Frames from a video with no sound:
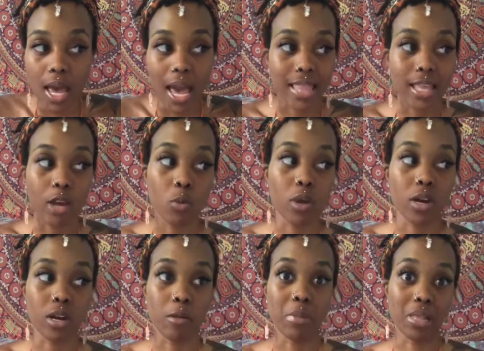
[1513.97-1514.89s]
And then we're
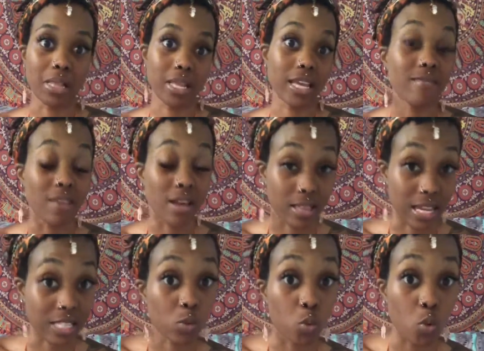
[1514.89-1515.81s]
gonna believe that
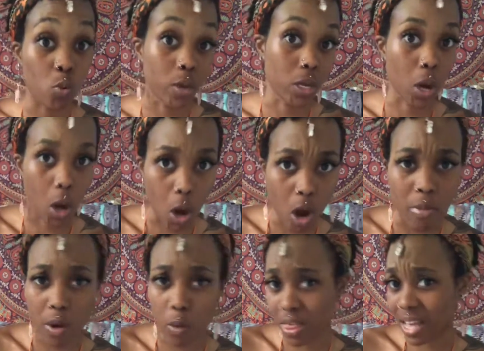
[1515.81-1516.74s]
that's who we are,
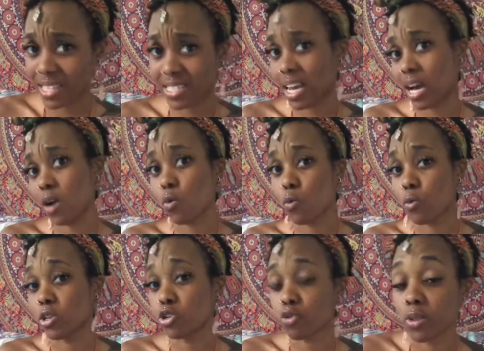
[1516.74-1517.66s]
but that's not who
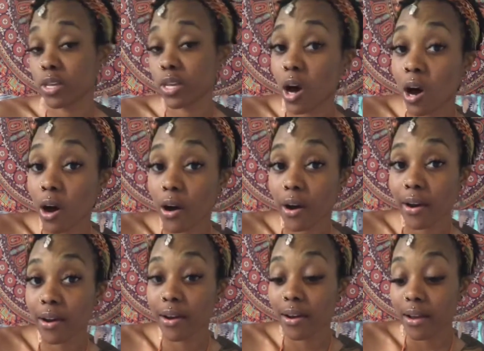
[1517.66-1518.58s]
we truly are.
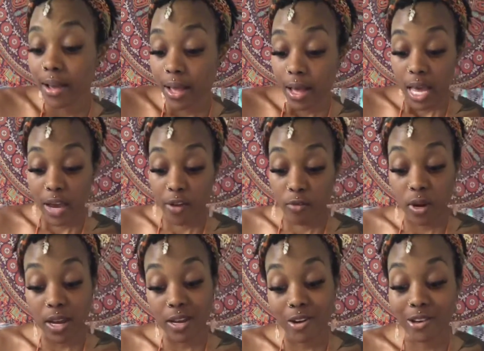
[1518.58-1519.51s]
If
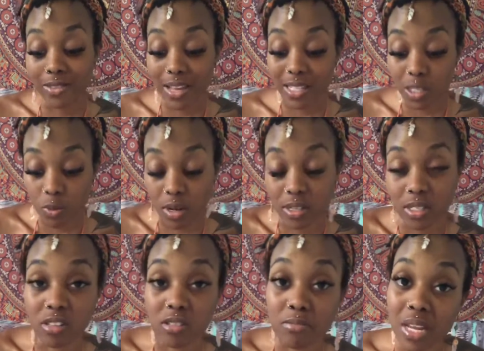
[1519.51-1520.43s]
we're inauthentic with
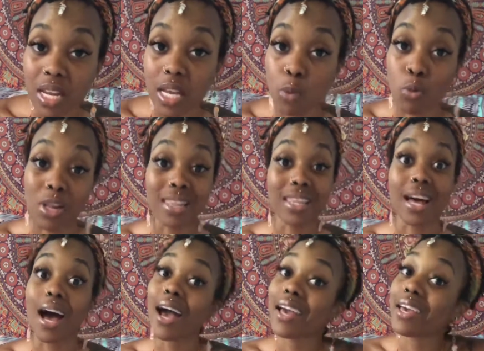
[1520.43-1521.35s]
ourselves, meaning we're
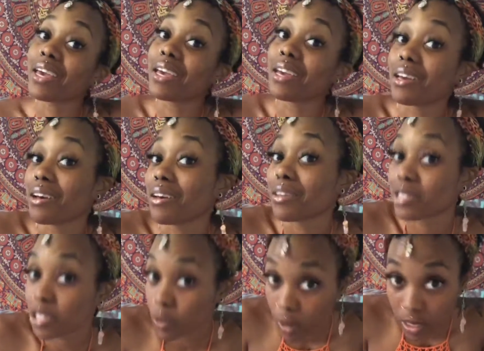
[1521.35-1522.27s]
lying
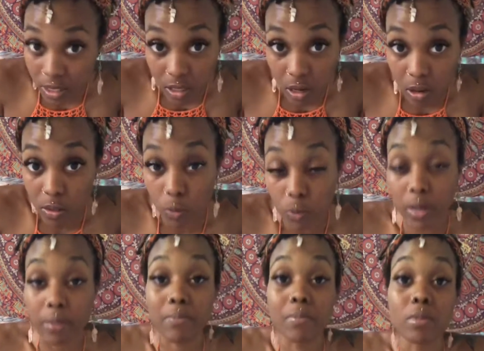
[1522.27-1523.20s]
to ourselves,
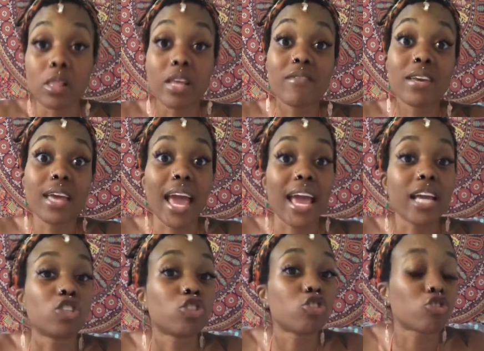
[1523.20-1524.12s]
we're living a
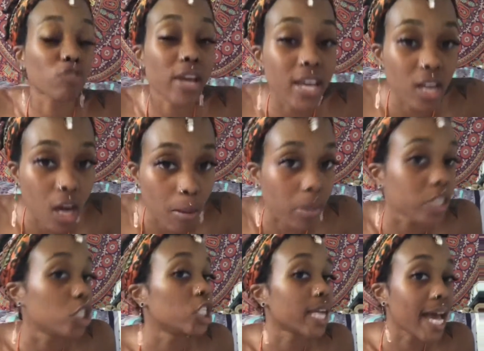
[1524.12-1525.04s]
straight
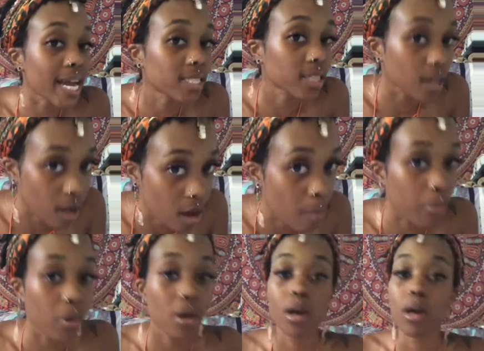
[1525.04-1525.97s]
up, jacked up,